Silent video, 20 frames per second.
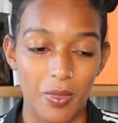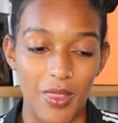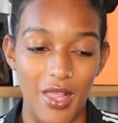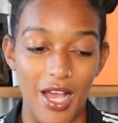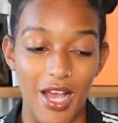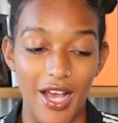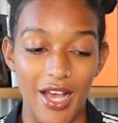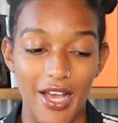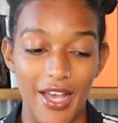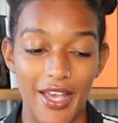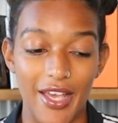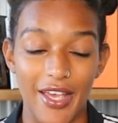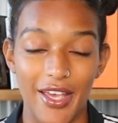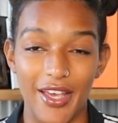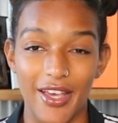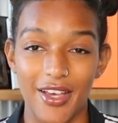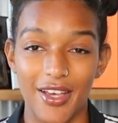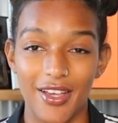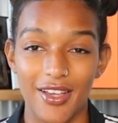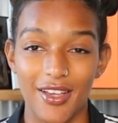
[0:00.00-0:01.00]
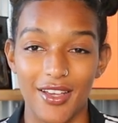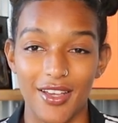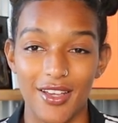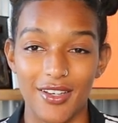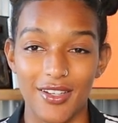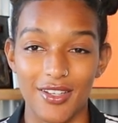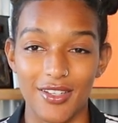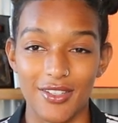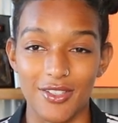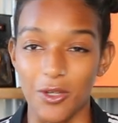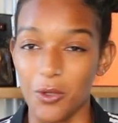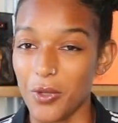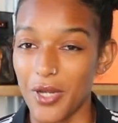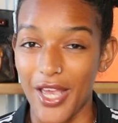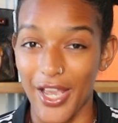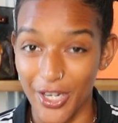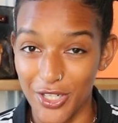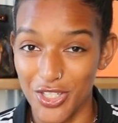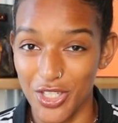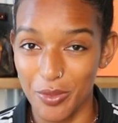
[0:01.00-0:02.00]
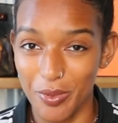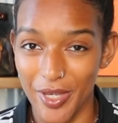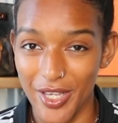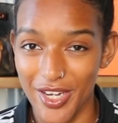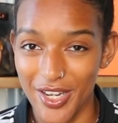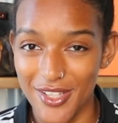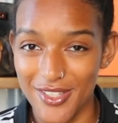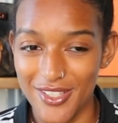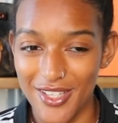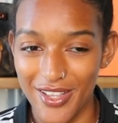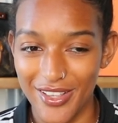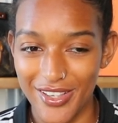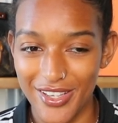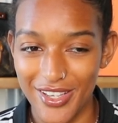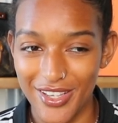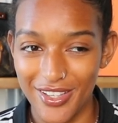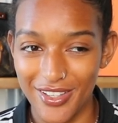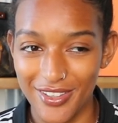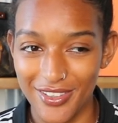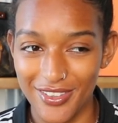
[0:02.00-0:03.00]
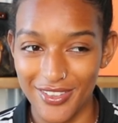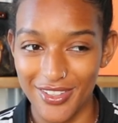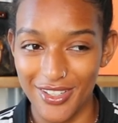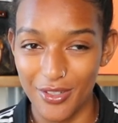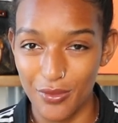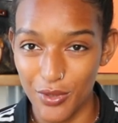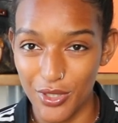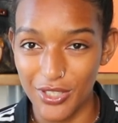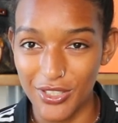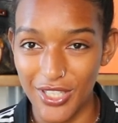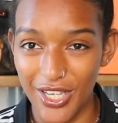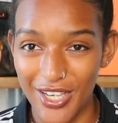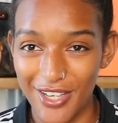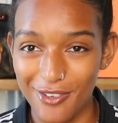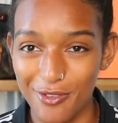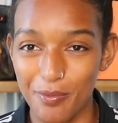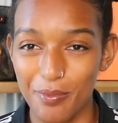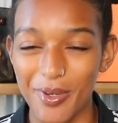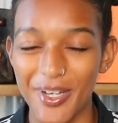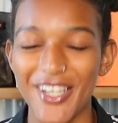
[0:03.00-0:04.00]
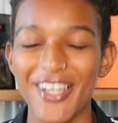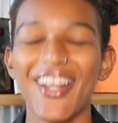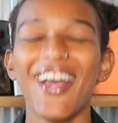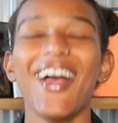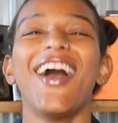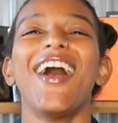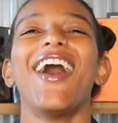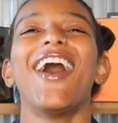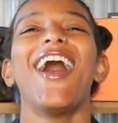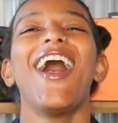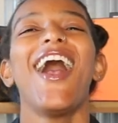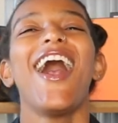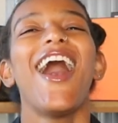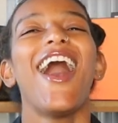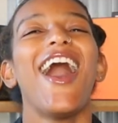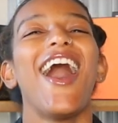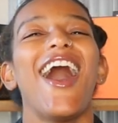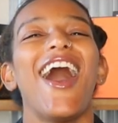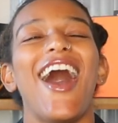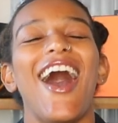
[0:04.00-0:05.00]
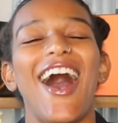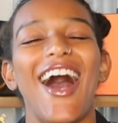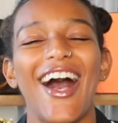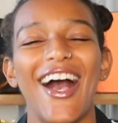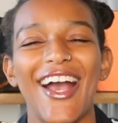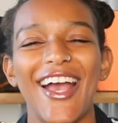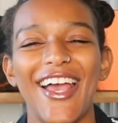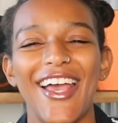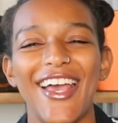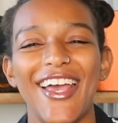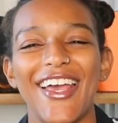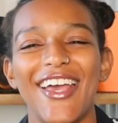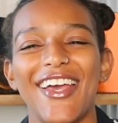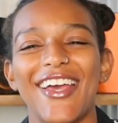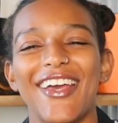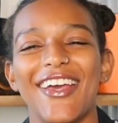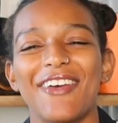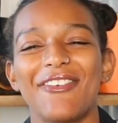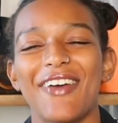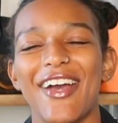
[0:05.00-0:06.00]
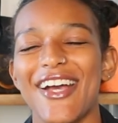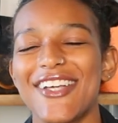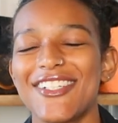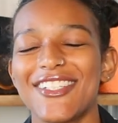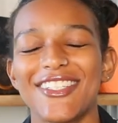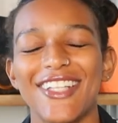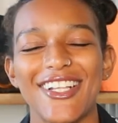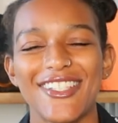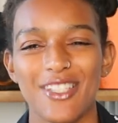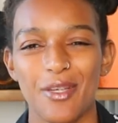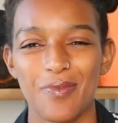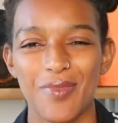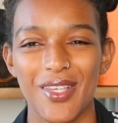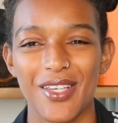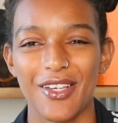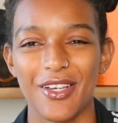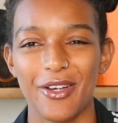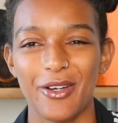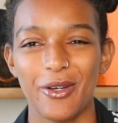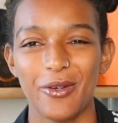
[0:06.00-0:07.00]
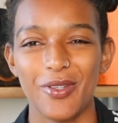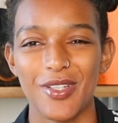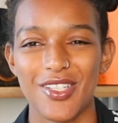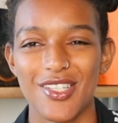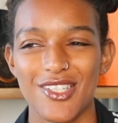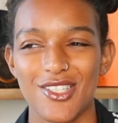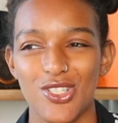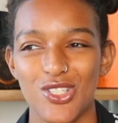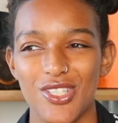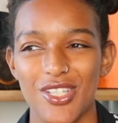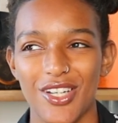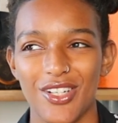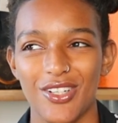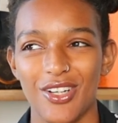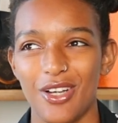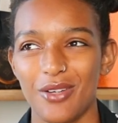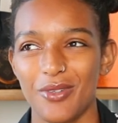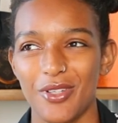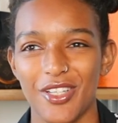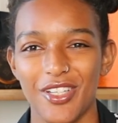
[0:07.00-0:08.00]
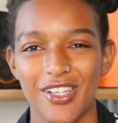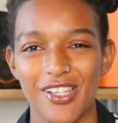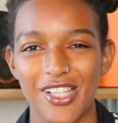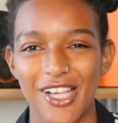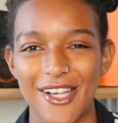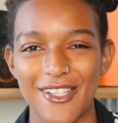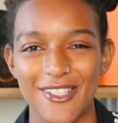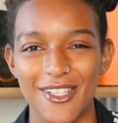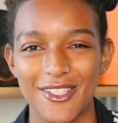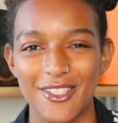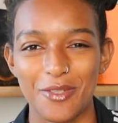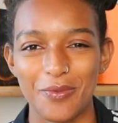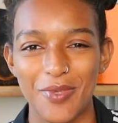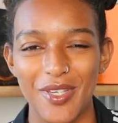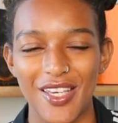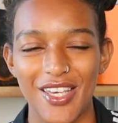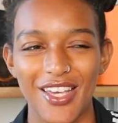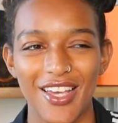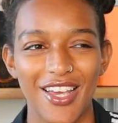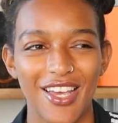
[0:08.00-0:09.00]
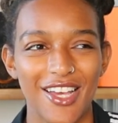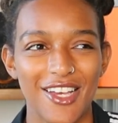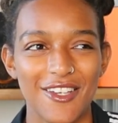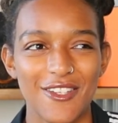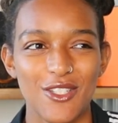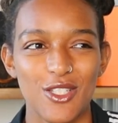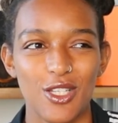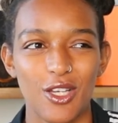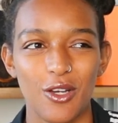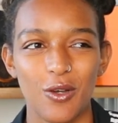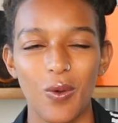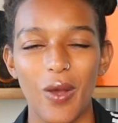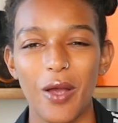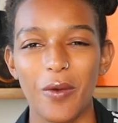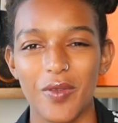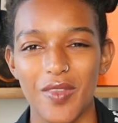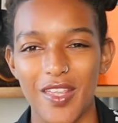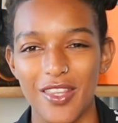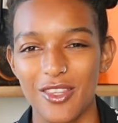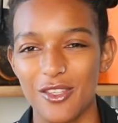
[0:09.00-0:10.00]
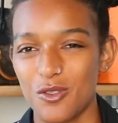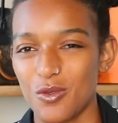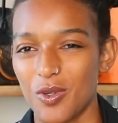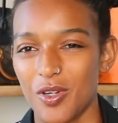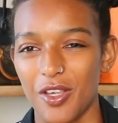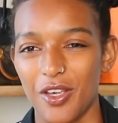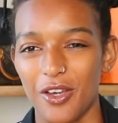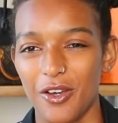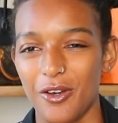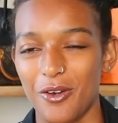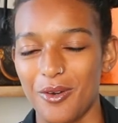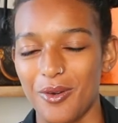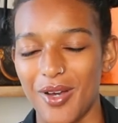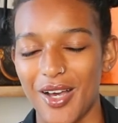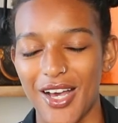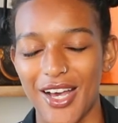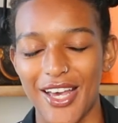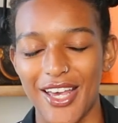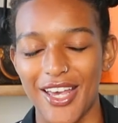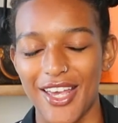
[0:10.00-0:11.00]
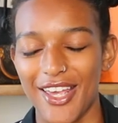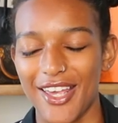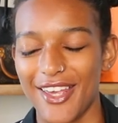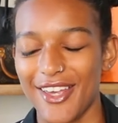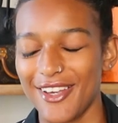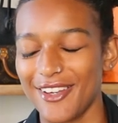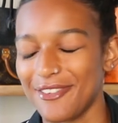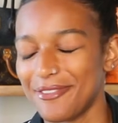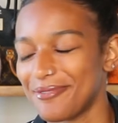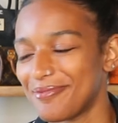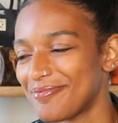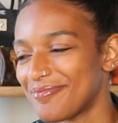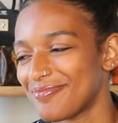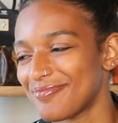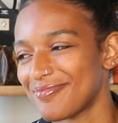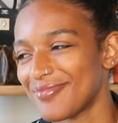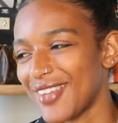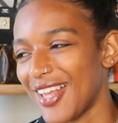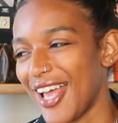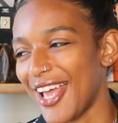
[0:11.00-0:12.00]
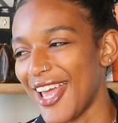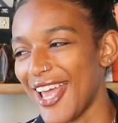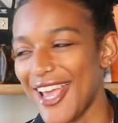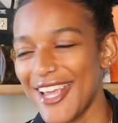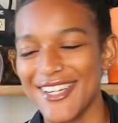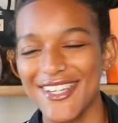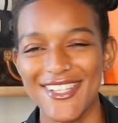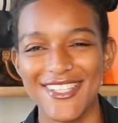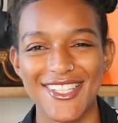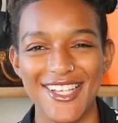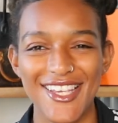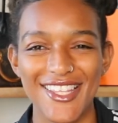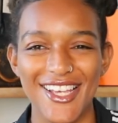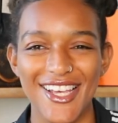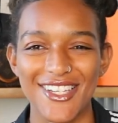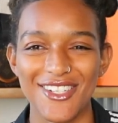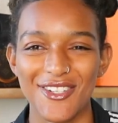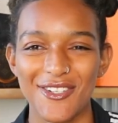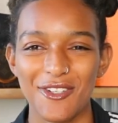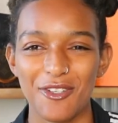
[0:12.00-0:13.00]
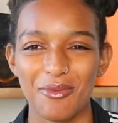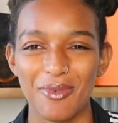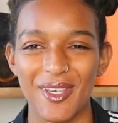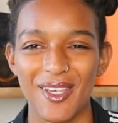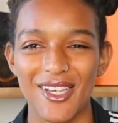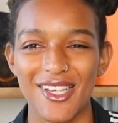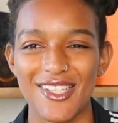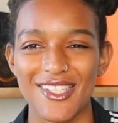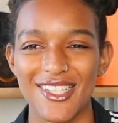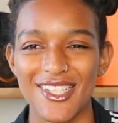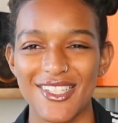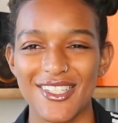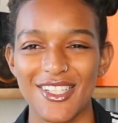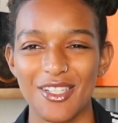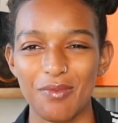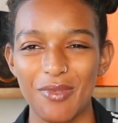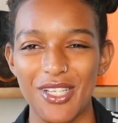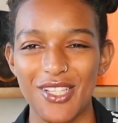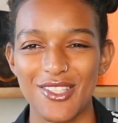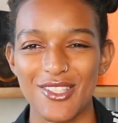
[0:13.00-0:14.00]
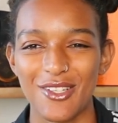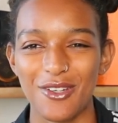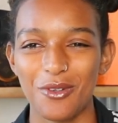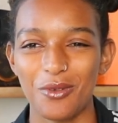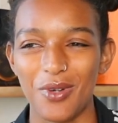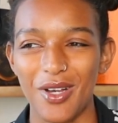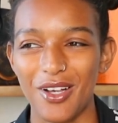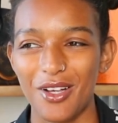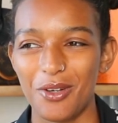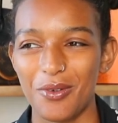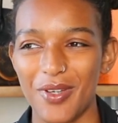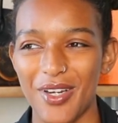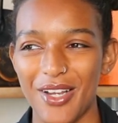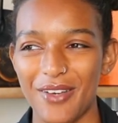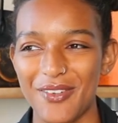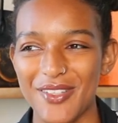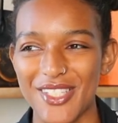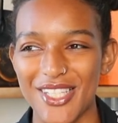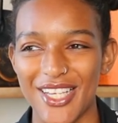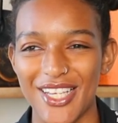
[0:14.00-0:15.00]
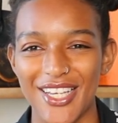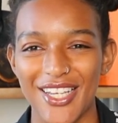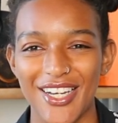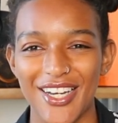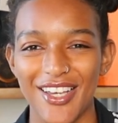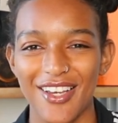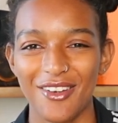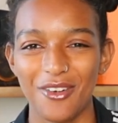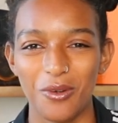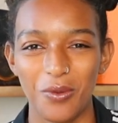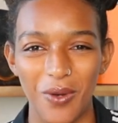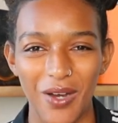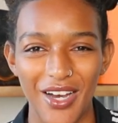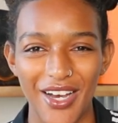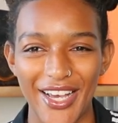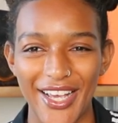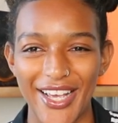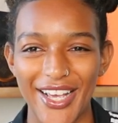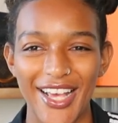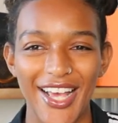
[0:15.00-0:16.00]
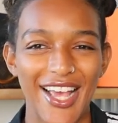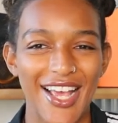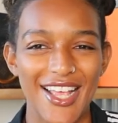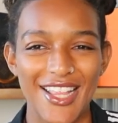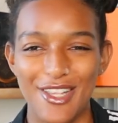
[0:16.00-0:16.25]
I don't actually plan on selling it in real life, but if I had to let something go, this is just like not really a classic to me, so I would let this one go. I hate to say that too, because it did me so well when I was in Hawaii.